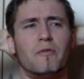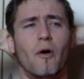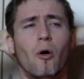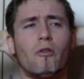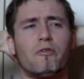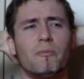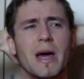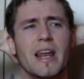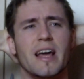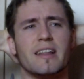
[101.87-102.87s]
4th
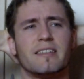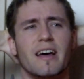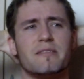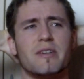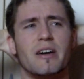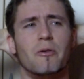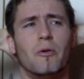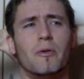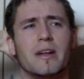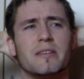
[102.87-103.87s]
minute and we are
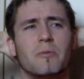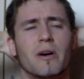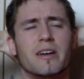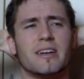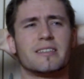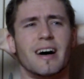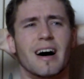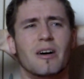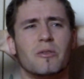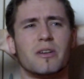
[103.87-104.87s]
already 1-0
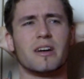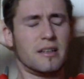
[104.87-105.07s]
down!